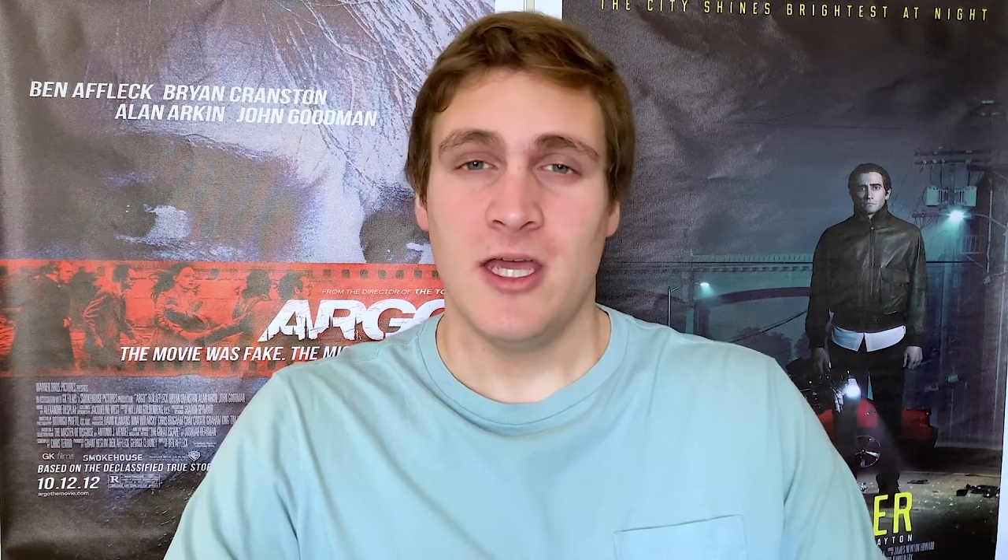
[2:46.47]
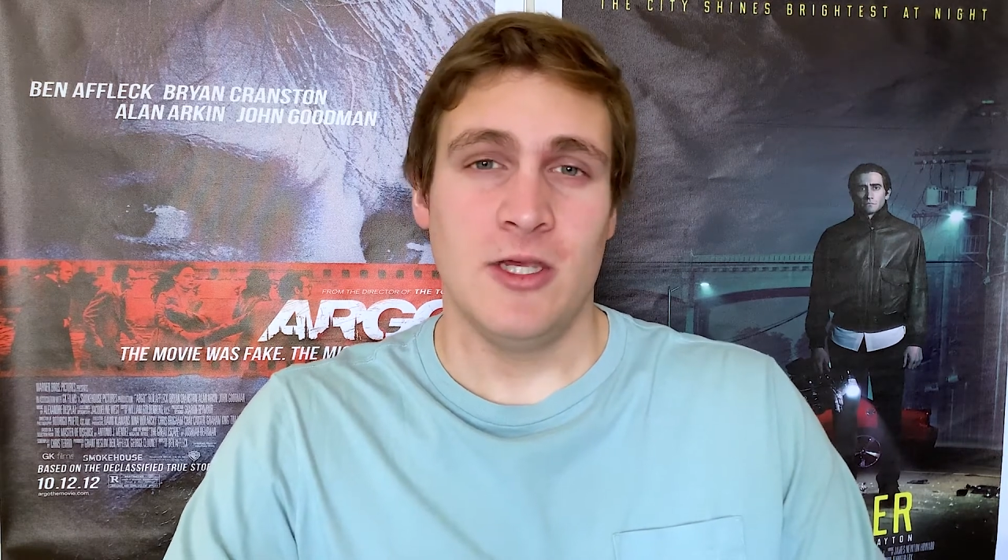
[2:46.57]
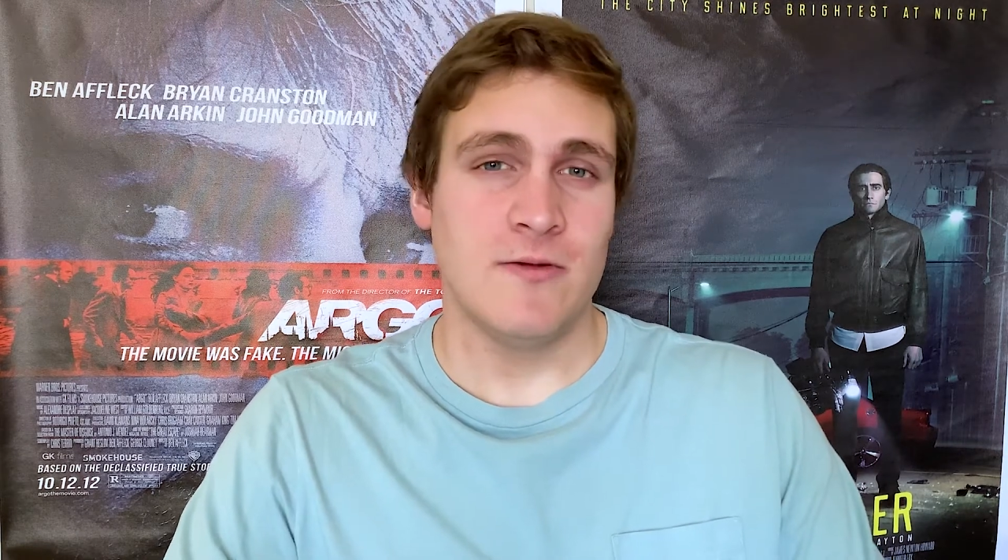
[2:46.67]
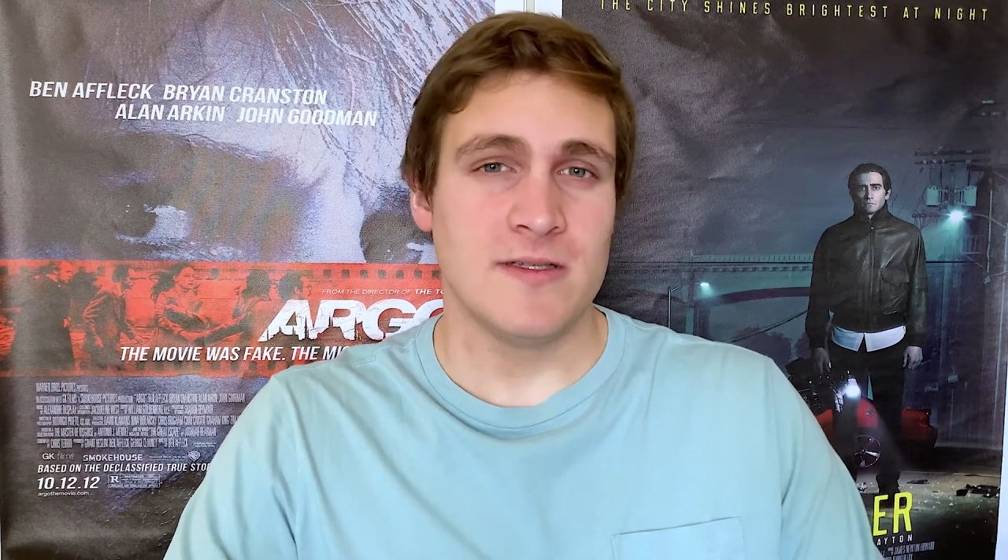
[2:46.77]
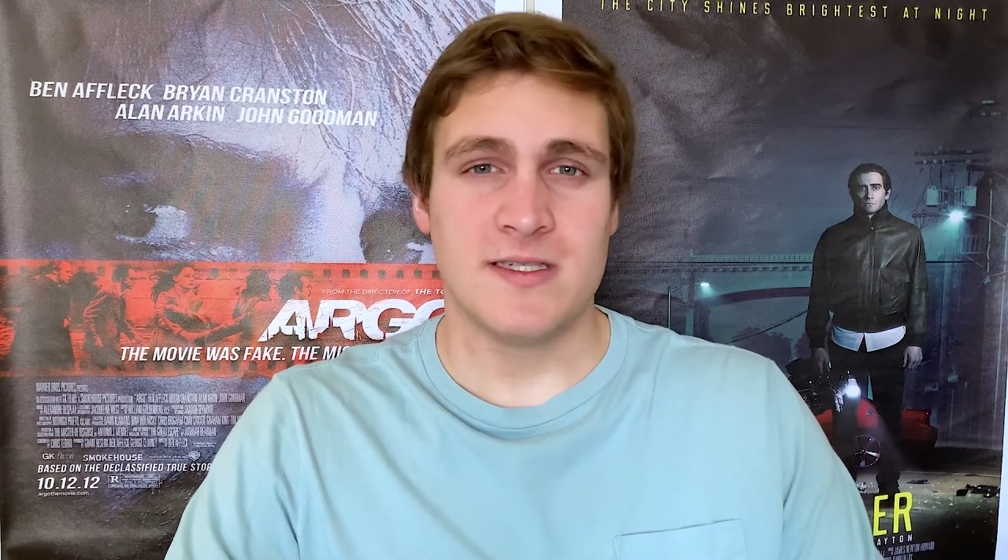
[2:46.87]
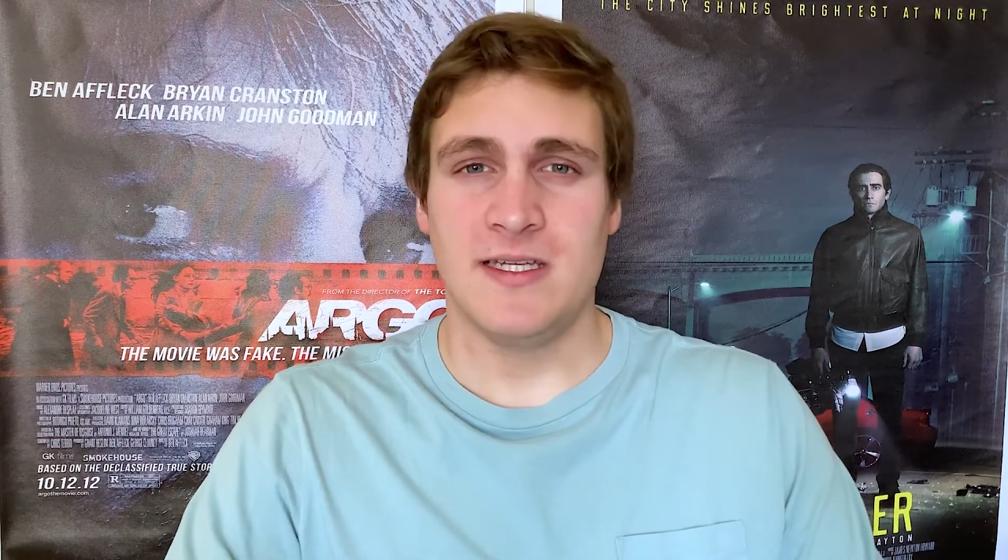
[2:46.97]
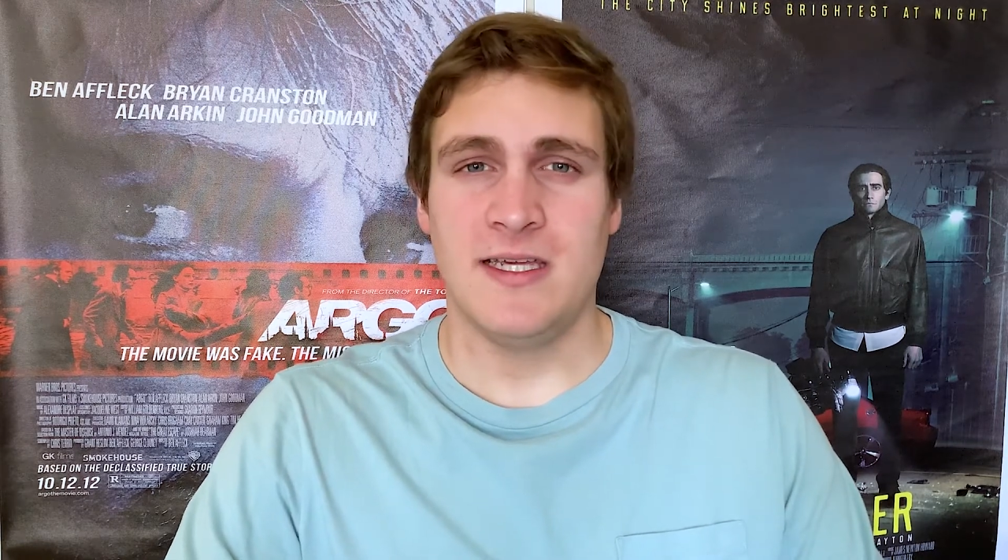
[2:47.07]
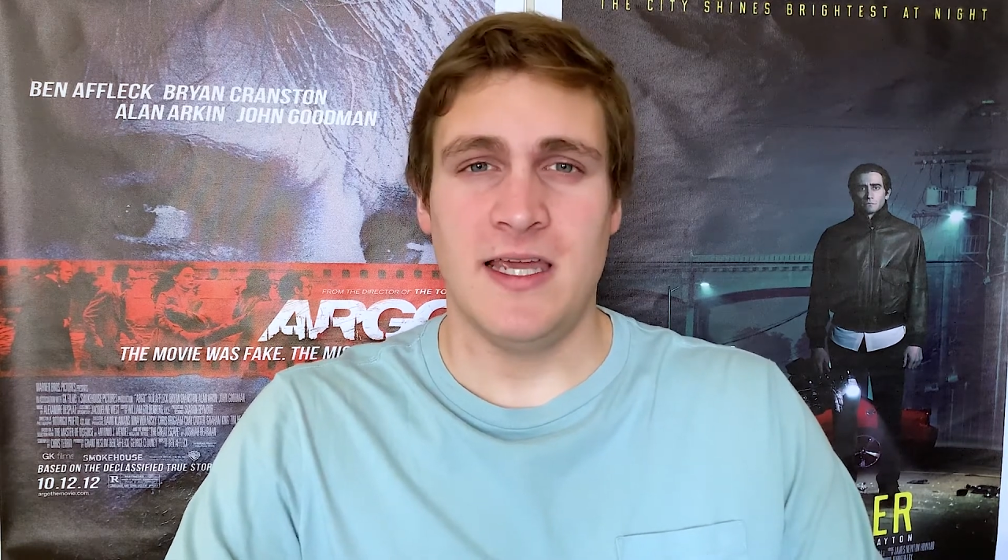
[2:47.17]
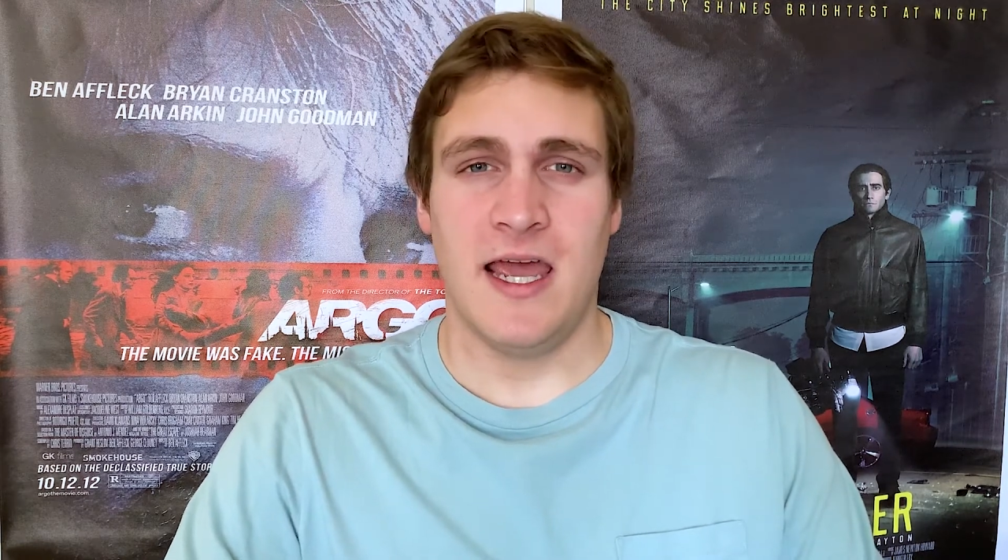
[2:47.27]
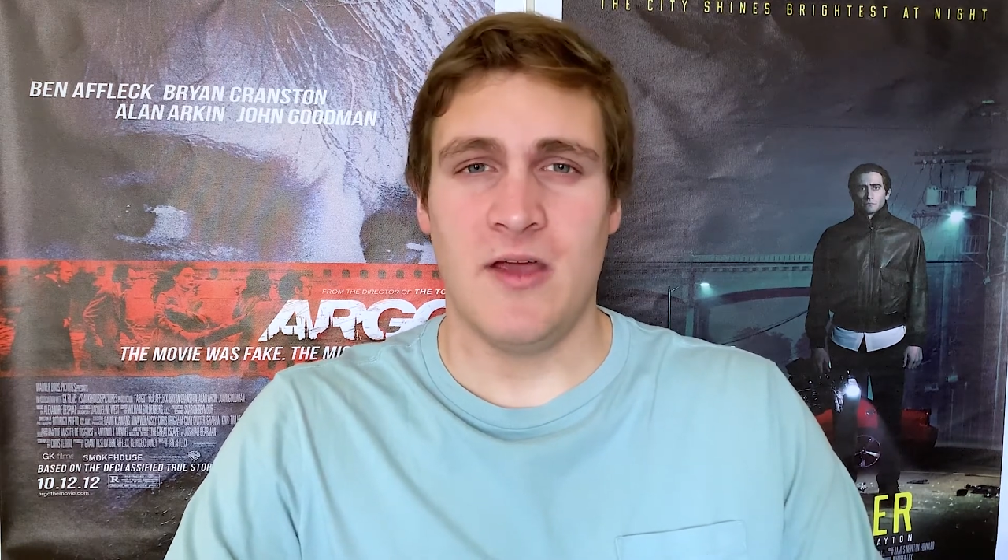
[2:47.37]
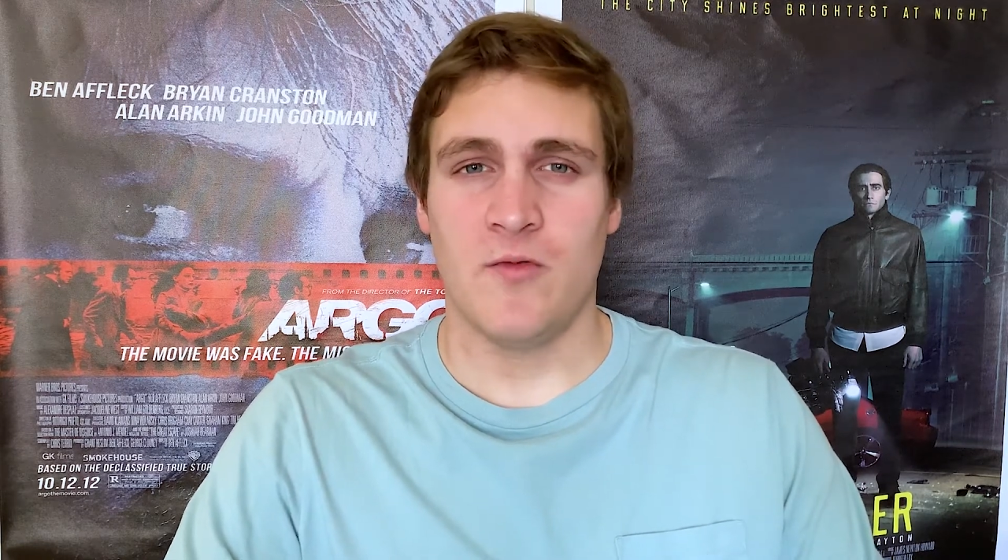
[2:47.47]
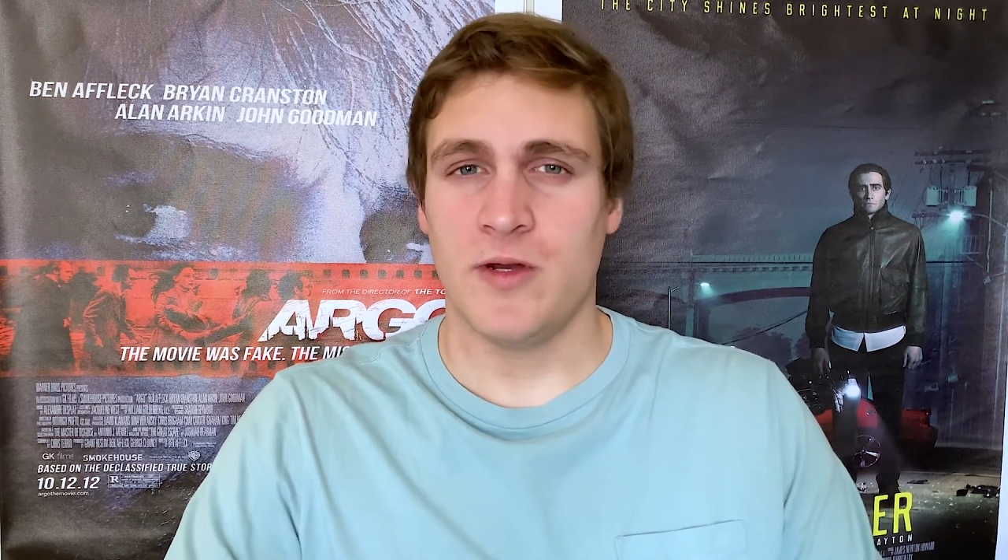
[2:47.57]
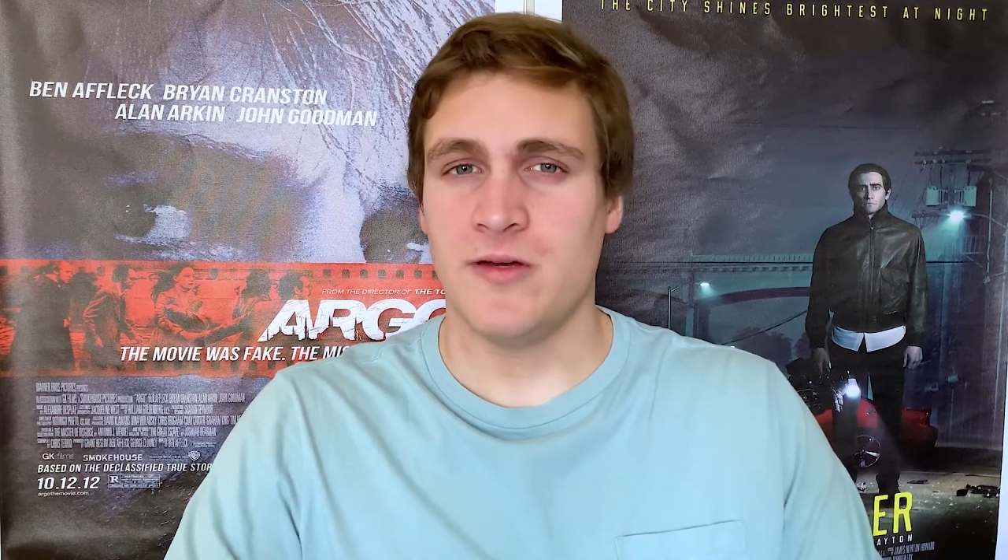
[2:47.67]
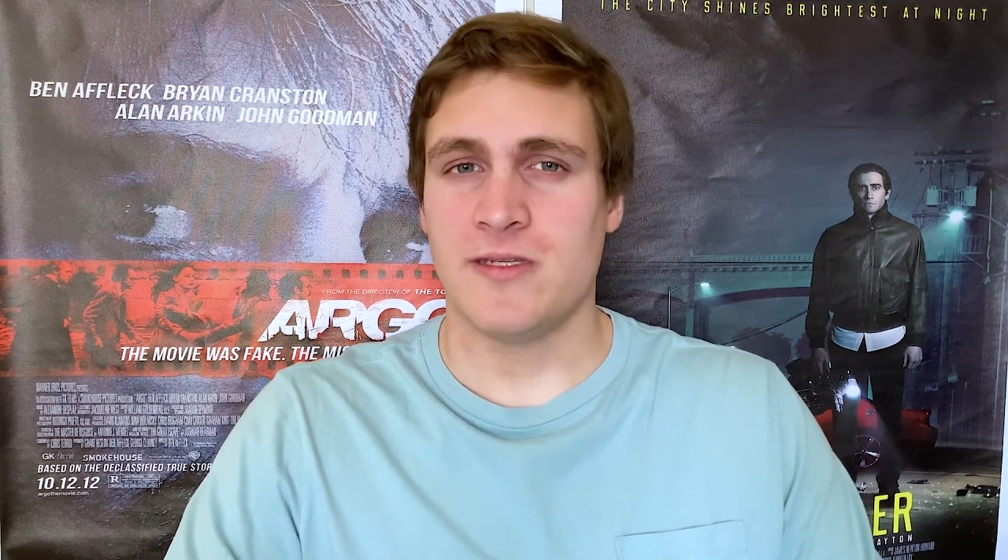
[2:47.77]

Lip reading: you can see a real